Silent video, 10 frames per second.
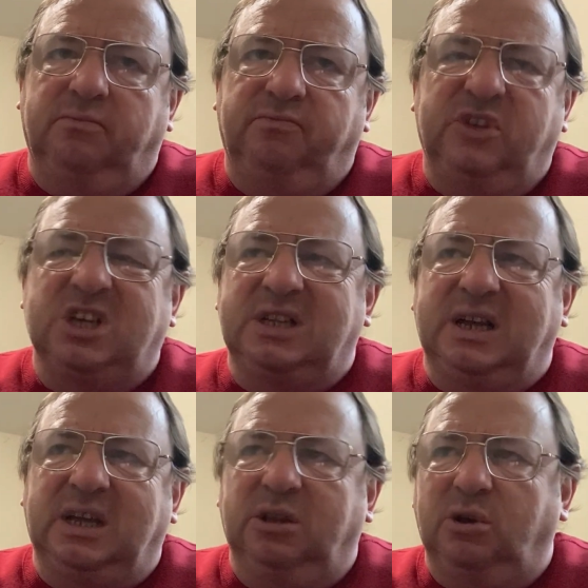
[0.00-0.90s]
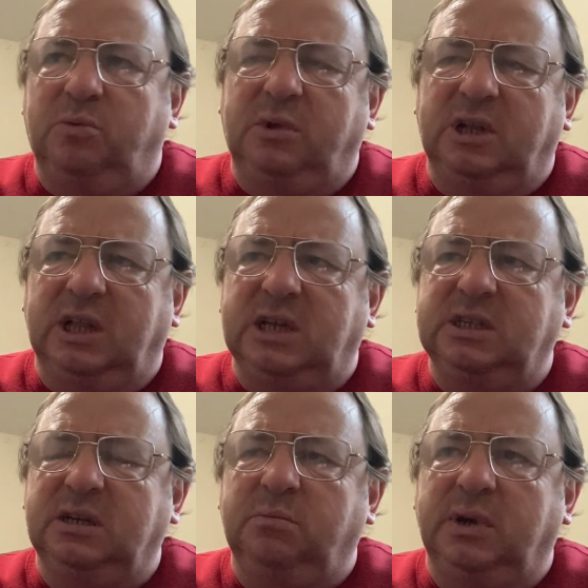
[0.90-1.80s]
just like a normal
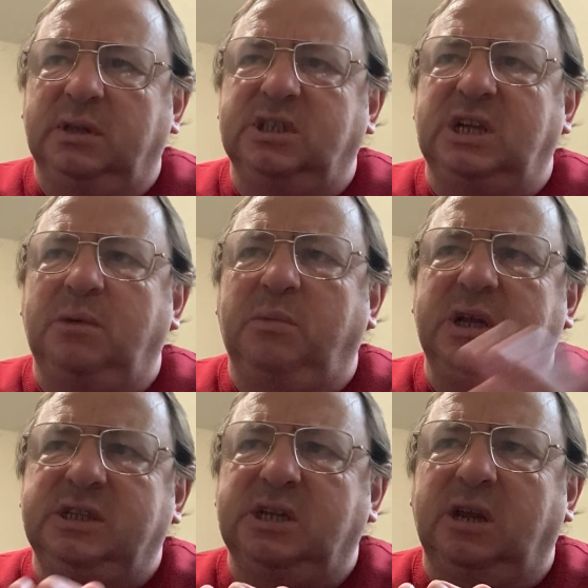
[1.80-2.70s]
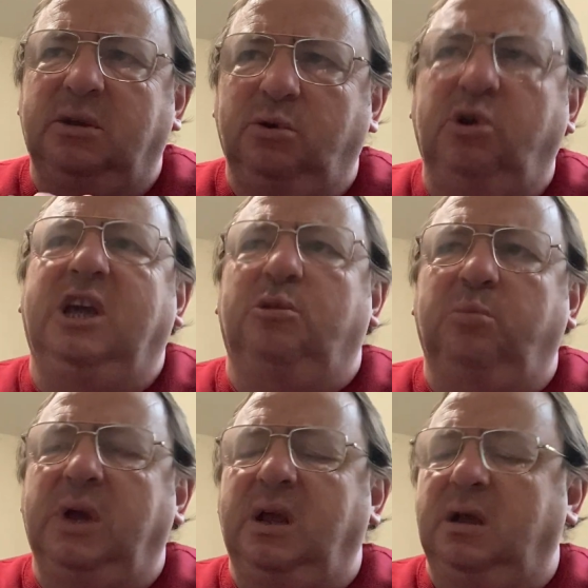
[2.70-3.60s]
classic, but some might say you can
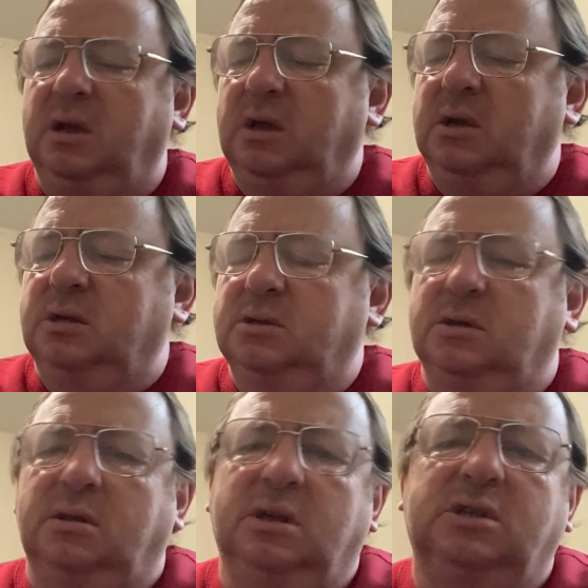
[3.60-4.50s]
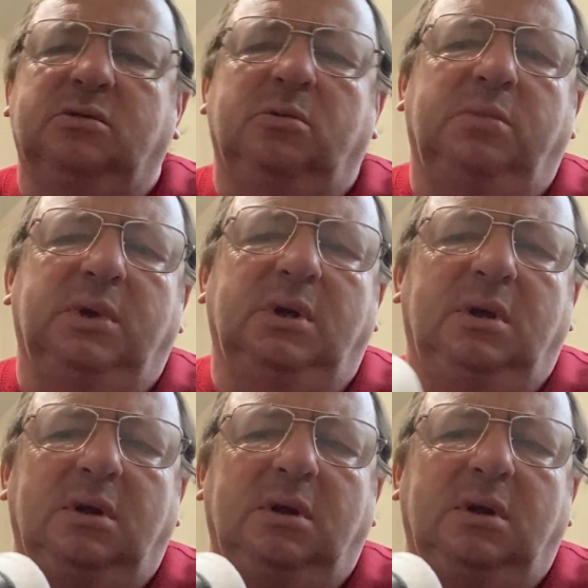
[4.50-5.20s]
bake. So this would be